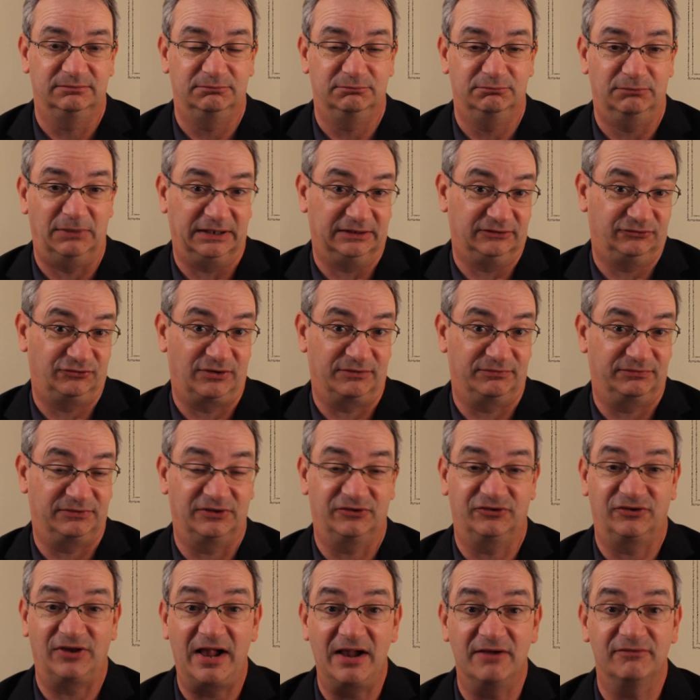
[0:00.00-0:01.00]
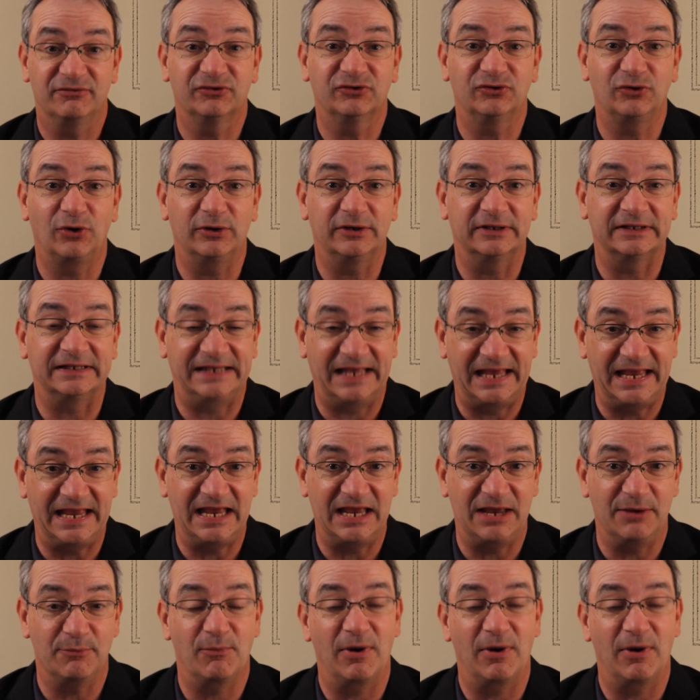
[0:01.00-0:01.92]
Minecraft itself is not a game,